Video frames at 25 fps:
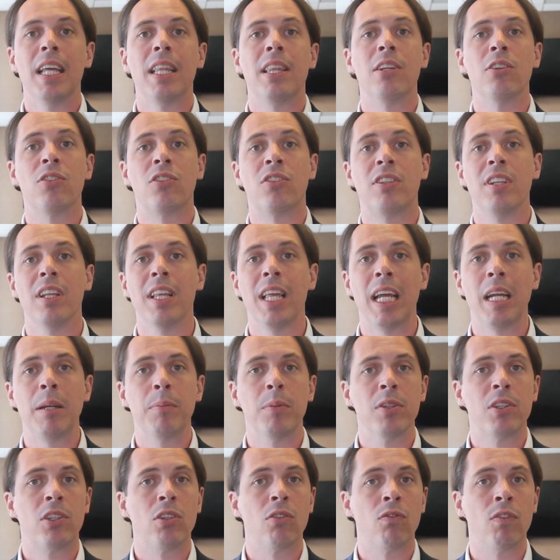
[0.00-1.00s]
They're still
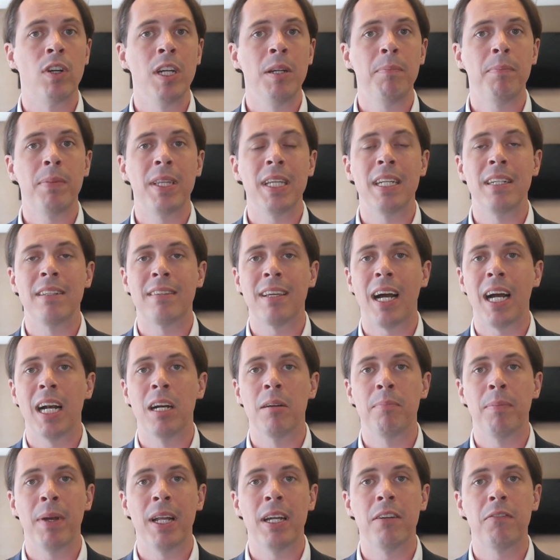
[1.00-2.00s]
able to reap the
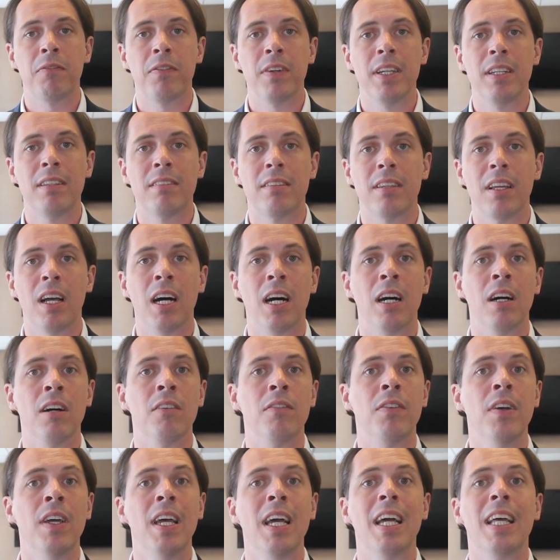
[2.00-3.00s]
entire benefits of